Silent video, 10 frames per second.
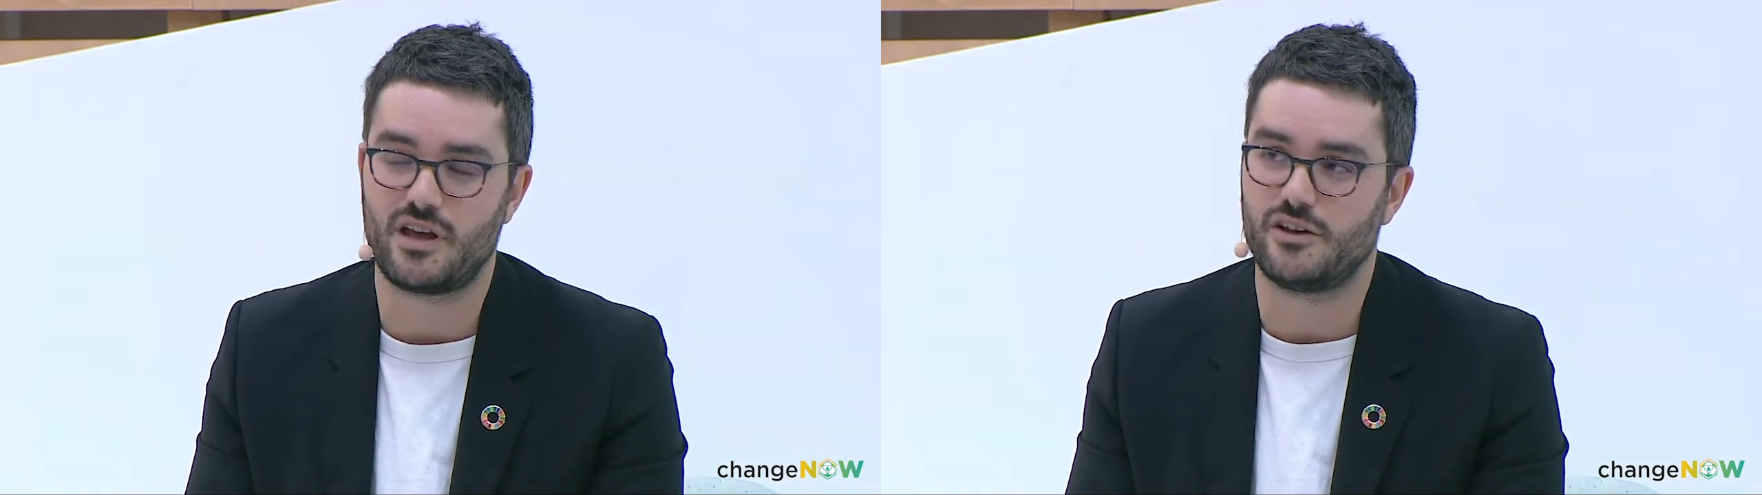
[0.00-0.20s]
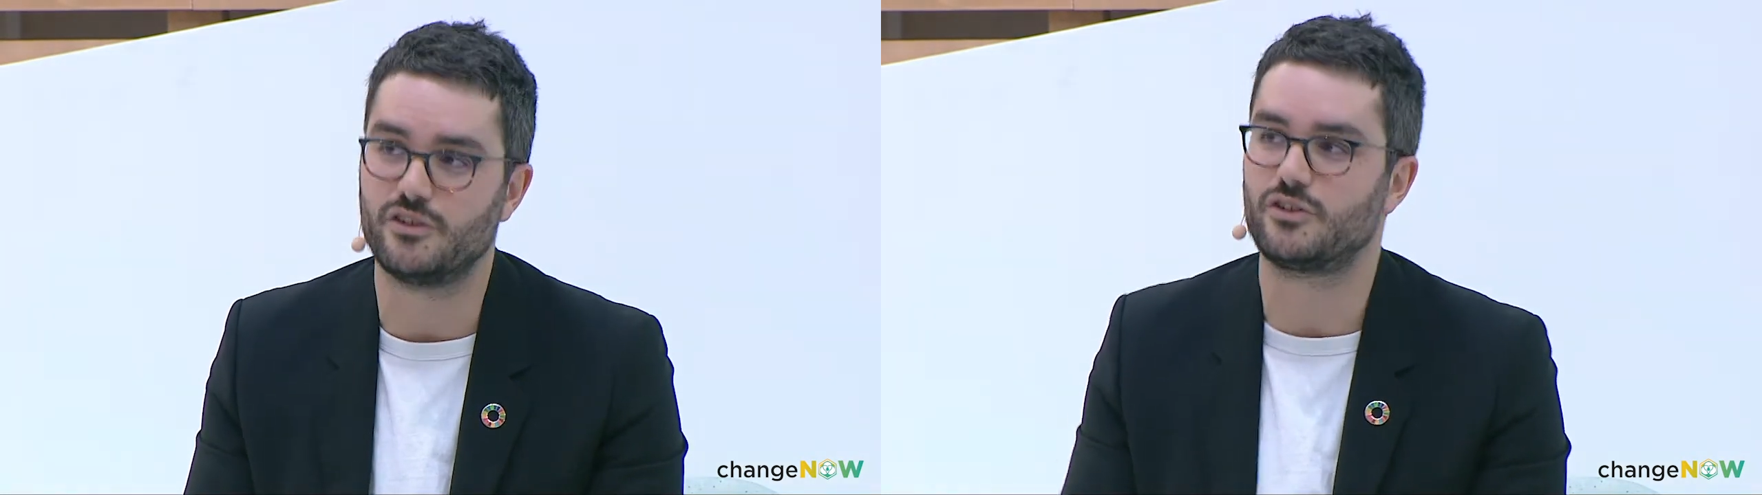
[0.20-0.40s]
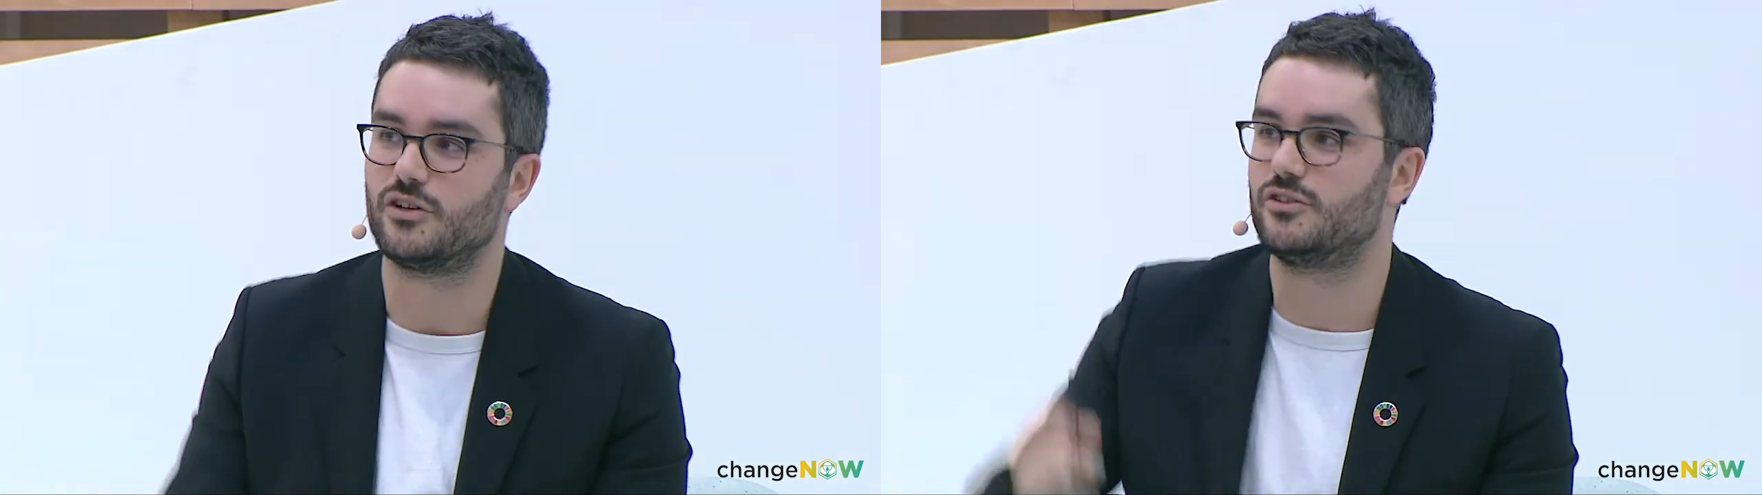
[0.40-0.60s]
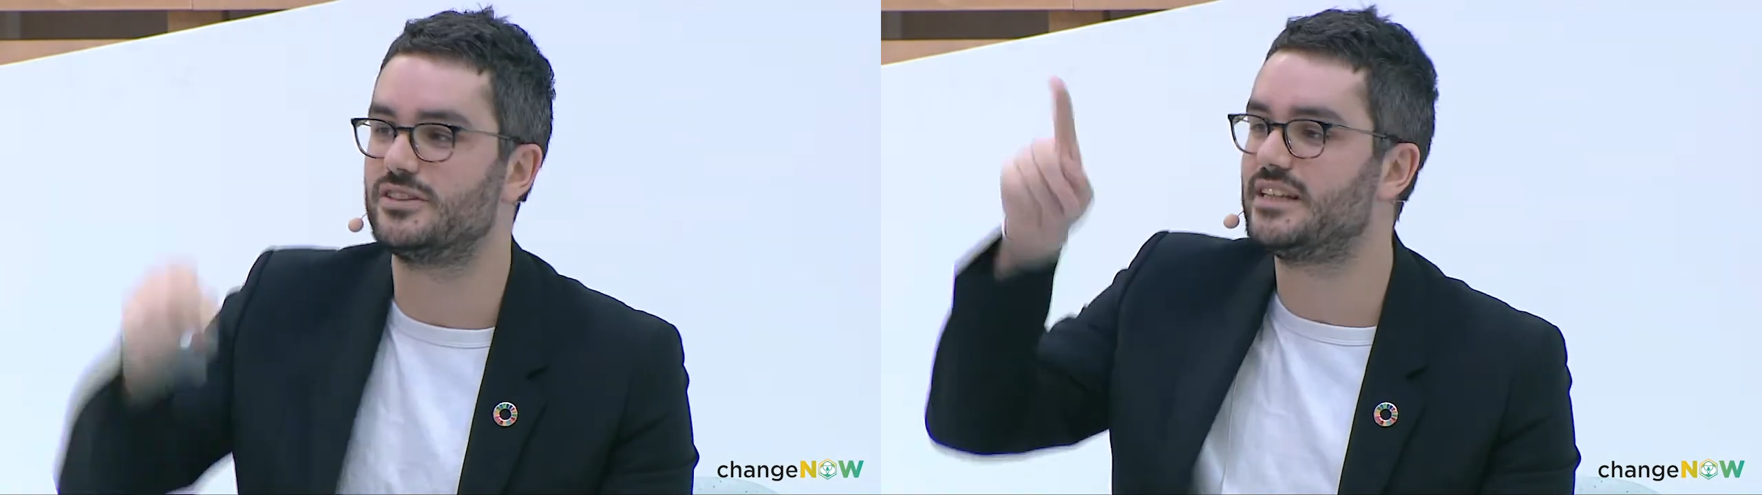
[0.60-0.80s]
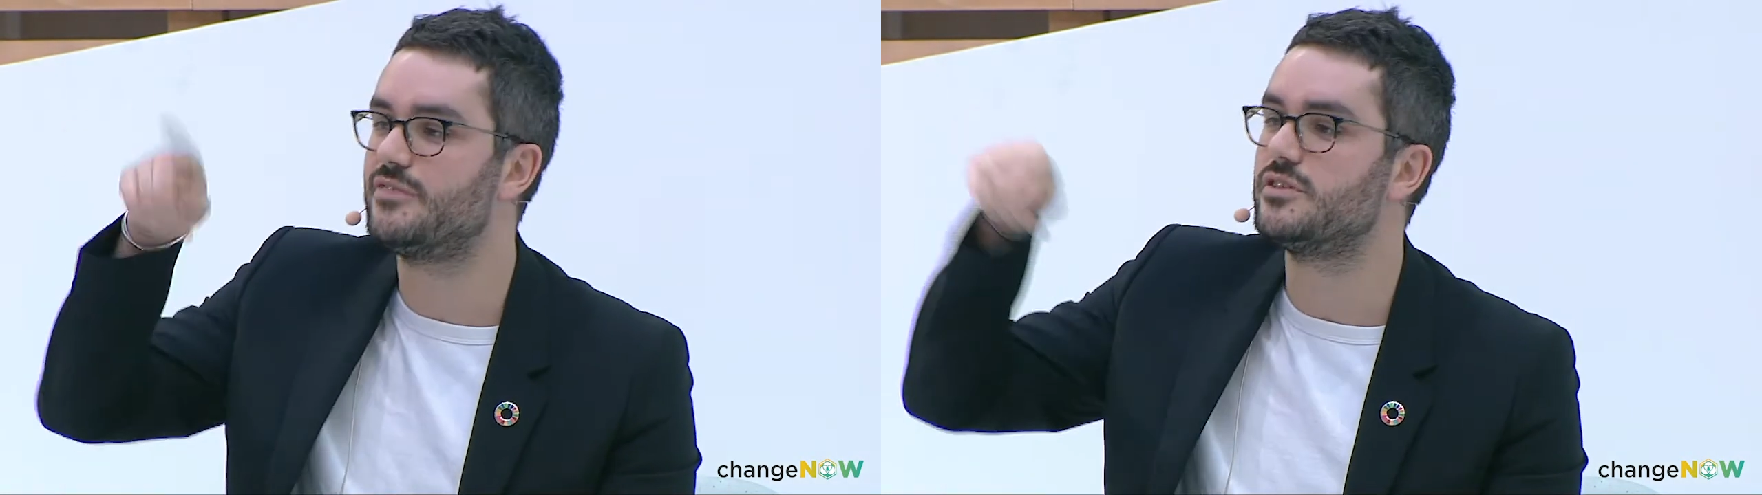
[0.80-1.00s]
You know, the
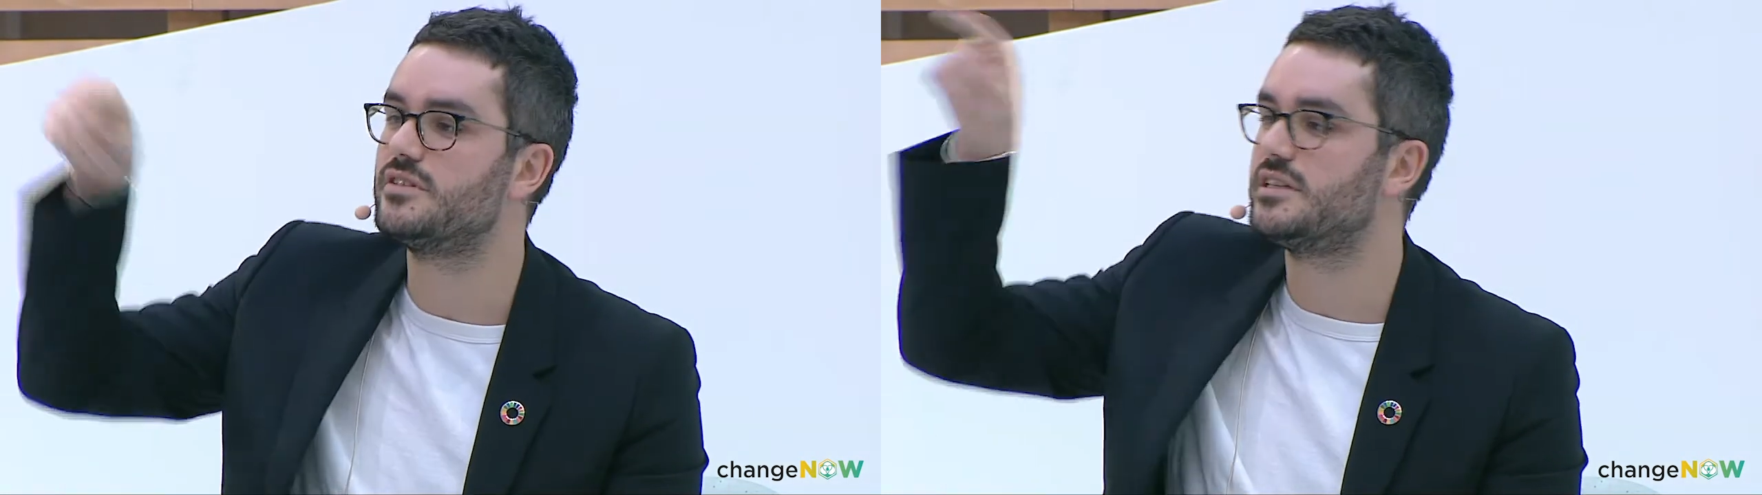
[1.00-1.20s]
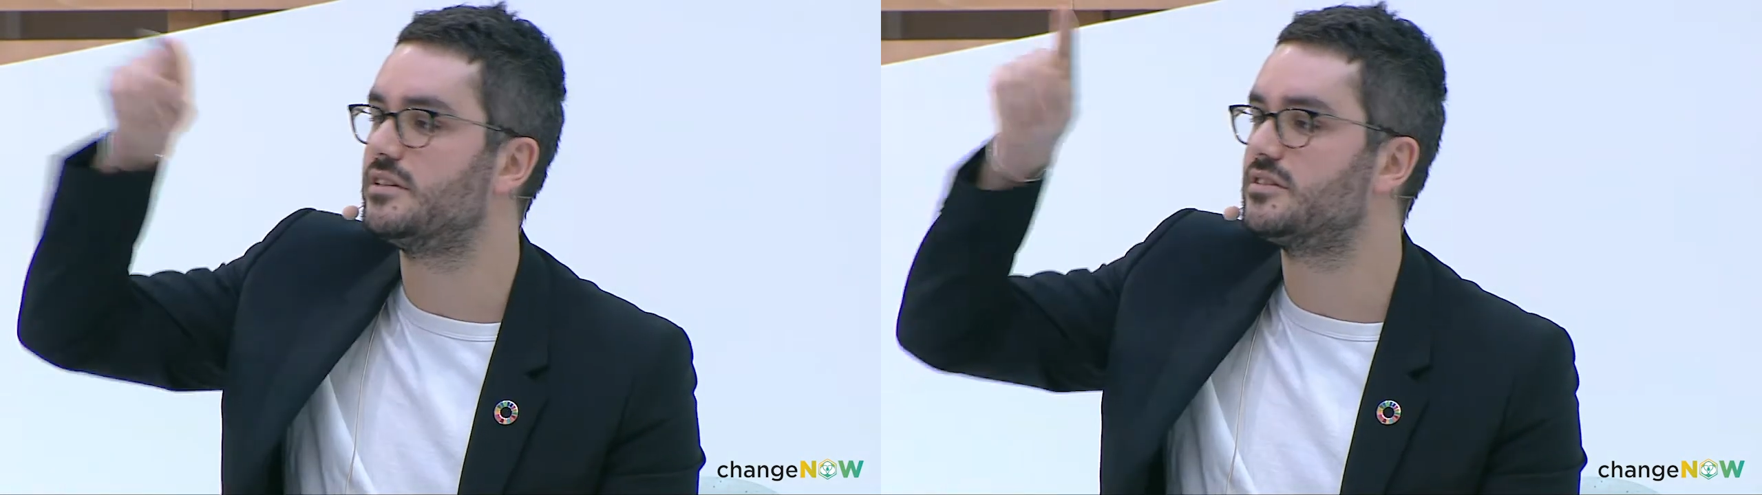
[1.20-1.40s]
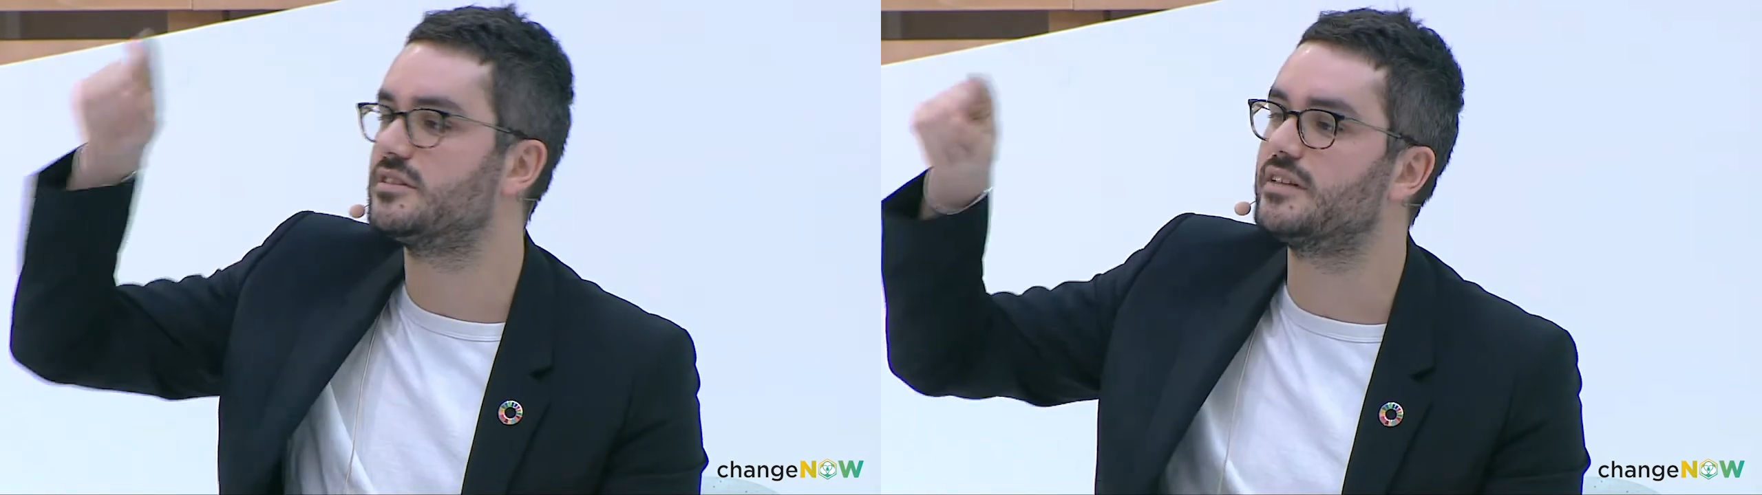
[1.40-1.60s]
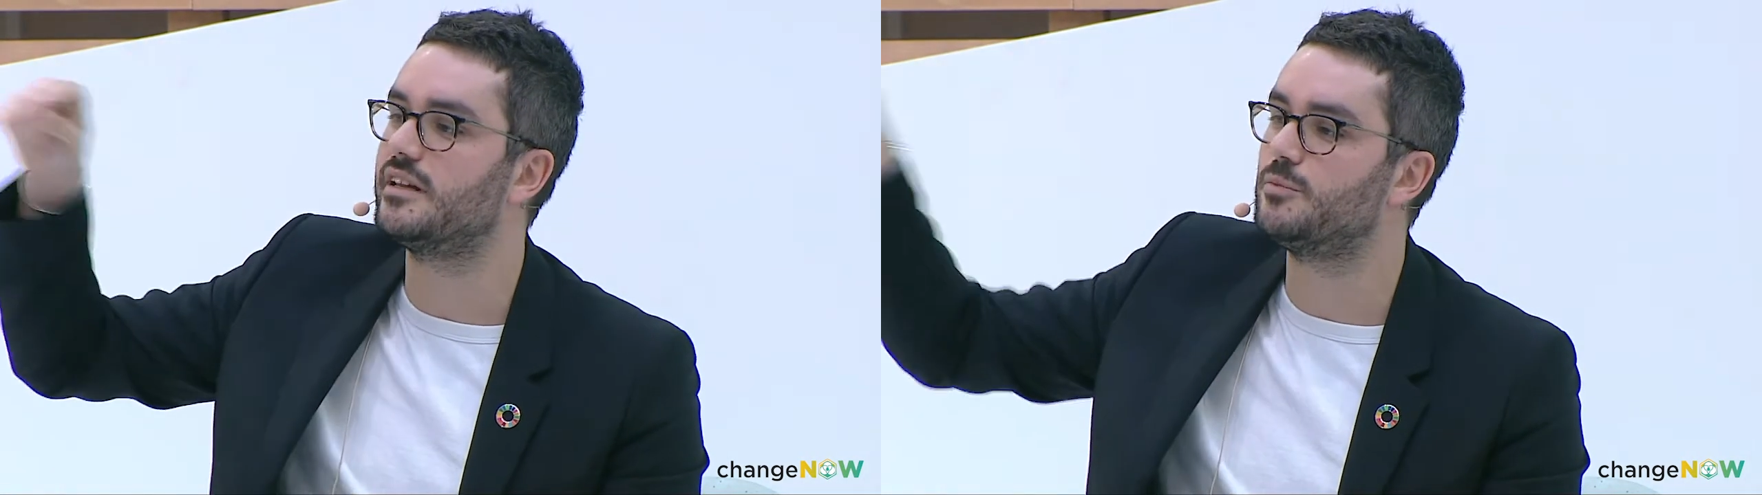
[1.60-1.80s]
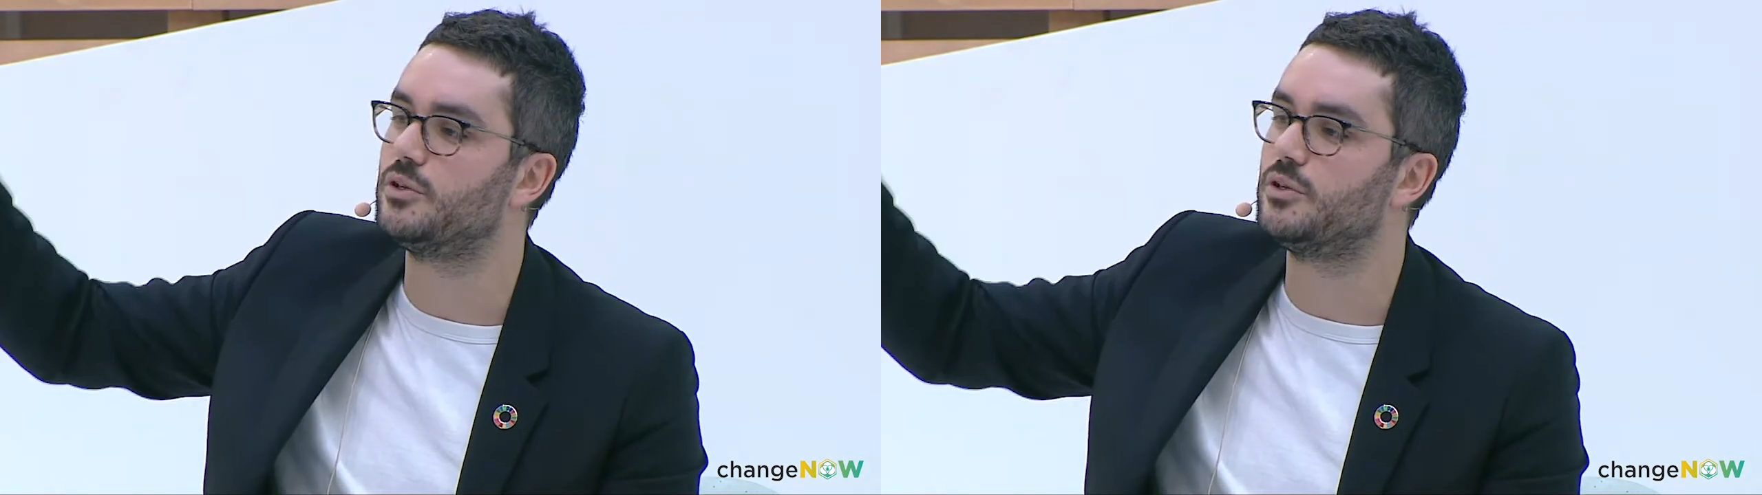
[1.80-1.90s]
17th Sustainable